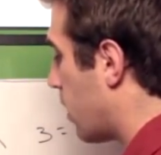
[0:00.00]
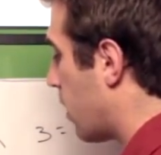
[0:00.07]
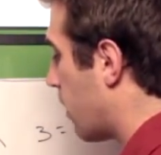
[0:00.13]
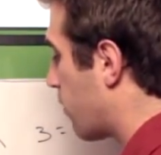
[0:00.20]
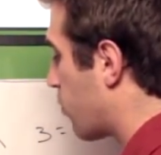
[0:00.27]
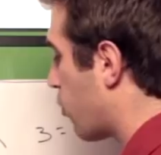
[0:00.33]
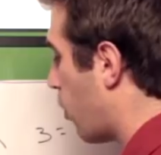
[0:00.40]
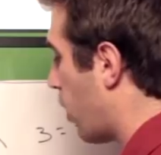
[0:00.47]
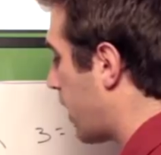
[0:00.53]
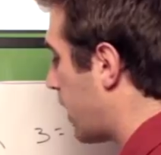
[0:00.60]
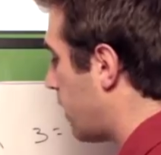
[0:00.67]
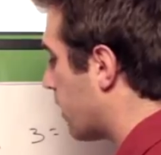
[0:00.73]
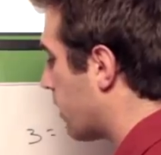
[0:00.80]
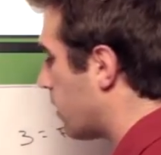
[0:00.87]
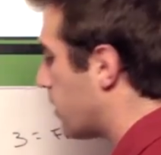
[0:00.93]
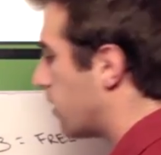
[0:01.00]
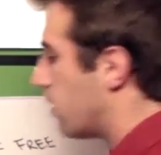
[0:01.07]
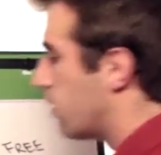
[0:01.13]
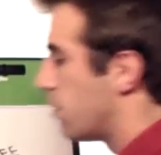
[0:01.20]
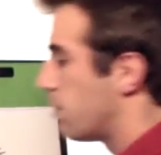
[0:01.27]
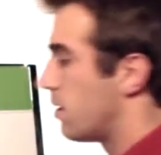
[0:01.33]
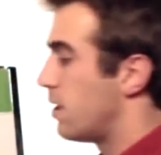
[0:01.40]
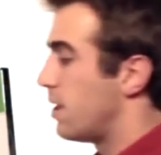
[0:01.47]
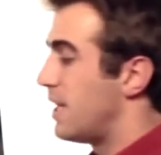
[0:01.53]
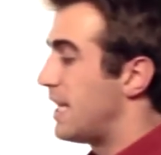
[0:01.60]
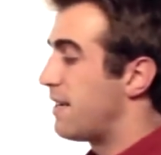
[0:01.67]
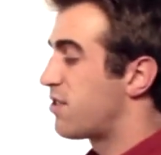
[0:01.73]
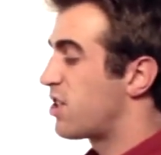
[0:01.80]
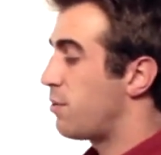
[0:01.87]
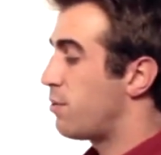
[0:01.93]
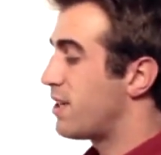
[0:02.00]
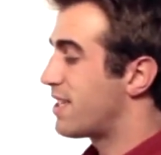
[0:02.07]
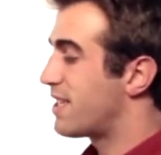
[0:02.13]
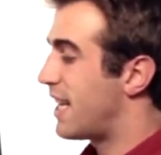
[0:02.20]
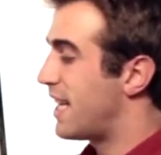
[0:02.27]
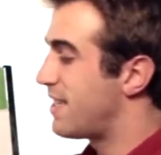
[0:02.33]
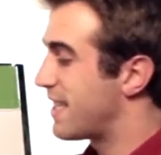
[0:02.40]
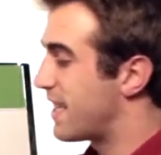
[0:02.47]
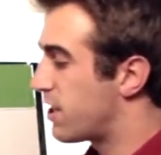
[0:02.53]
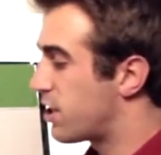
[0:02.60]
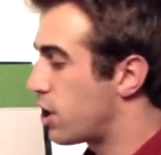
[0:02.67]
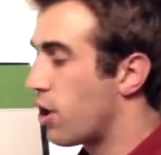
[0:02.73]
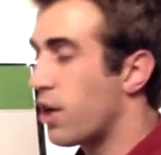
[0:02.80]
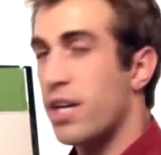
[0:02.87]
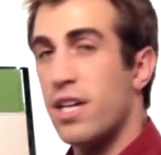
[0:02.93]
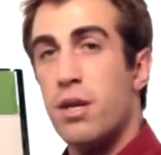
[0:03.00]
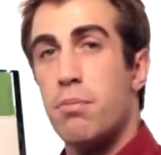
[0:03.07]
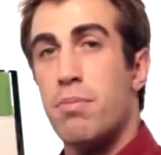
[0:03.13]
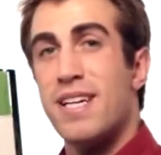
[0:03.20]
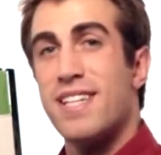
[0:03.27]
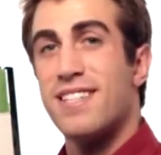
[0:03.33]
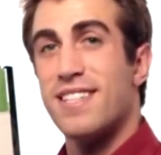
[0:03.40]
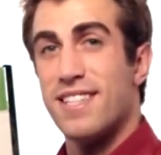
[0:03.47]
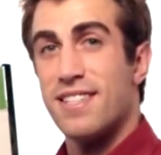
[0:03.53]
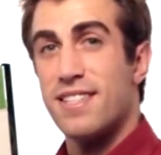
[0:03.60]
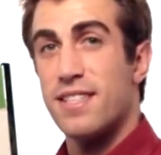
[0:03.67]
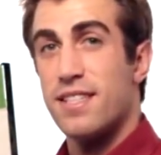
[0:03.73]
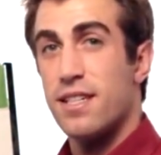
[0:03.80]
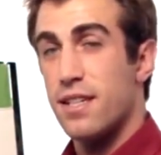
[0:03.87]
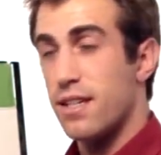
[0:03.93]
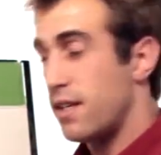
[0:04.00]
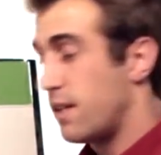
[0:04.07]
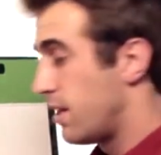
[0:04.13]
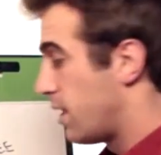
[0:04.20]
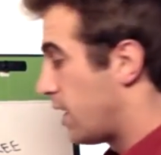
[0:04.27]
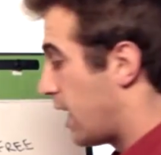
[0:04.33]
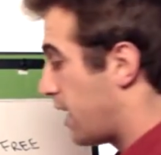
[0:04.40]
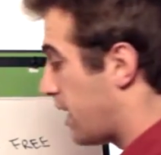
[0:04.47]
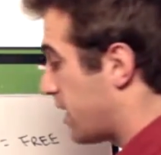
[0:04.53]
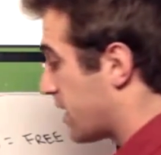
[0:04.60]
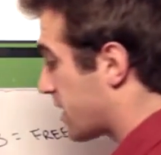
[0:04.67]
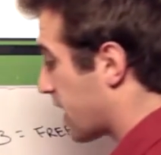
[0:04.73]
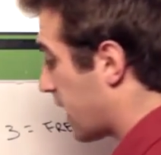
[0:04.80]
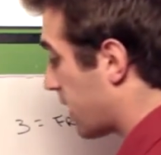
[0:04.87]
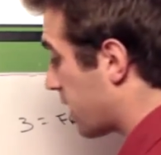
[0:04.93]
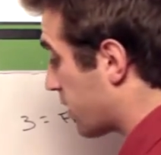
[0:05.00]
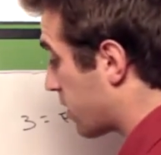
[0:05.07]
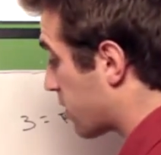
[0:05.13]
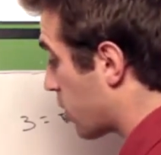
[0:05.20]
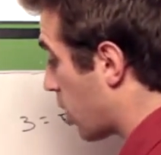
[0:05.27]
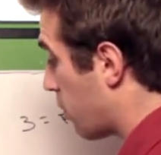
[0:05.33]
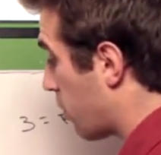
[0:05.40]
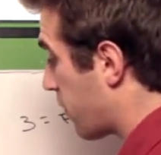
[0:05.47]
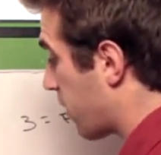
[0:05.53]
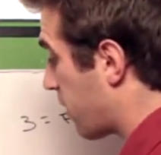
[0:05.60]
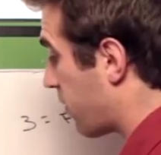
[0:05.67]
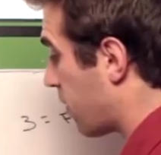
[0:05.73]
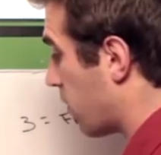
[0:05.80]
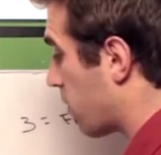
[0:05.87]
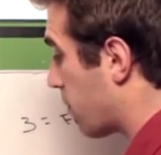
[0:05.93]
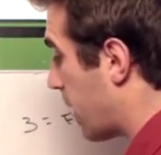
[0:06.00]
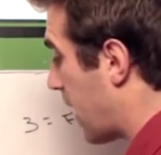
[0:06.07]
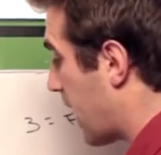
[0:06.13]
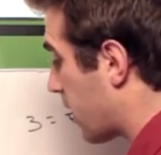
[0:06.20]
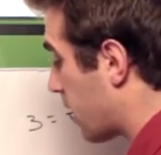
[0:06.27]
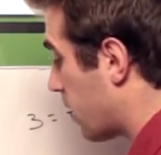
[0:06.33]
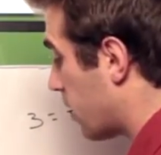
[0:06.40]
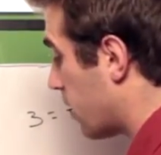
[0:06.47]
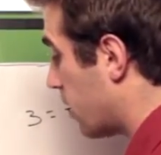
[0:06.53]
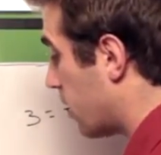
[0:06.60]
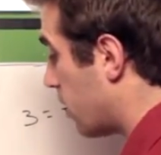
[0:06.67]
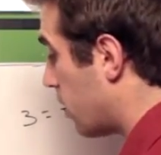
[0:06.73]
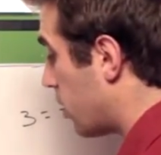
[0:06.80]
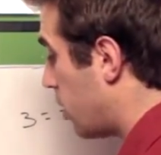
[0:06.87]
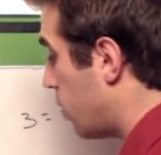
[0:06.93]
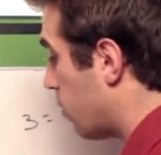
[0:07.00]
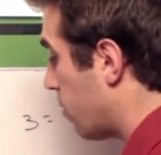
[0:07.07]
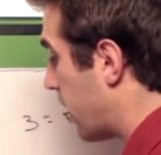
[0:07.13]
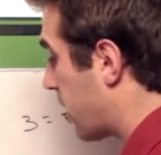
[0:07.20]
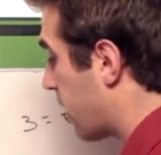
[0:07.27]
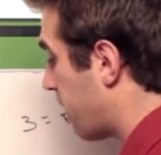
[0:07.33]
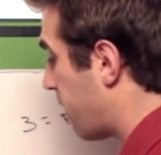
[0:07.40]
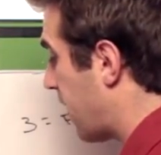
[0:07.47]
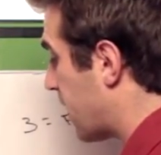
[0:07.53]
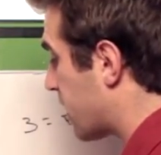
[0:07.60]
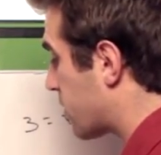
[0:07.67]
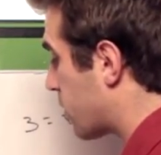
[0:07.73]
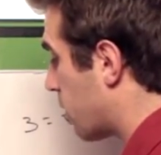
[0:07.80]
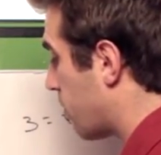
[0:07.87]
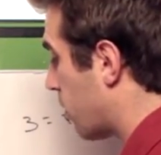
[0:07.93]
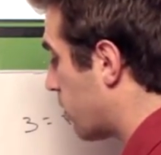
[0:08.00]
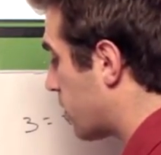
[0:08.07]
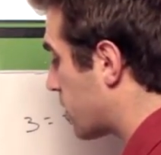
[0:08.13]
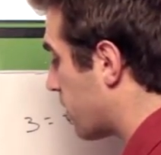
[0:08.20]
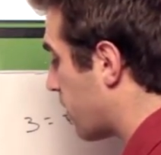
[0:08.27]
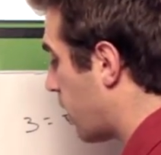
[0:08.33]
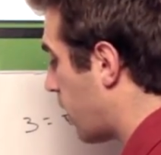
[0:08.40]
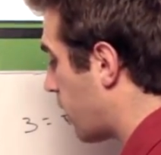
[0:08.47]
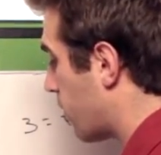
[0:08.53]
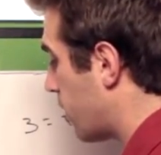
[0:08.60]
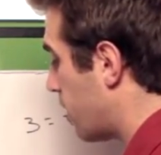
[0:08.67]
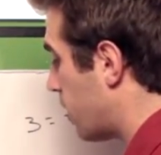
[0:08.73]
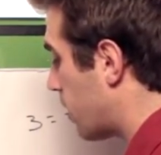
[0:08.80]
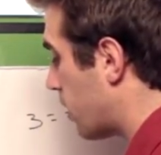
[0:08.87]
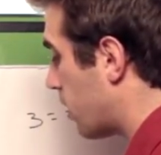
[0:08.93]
of $20. If someone decides to get started in the business and they decide to start with the silver pack, you will make a Fast Start bonus of $100,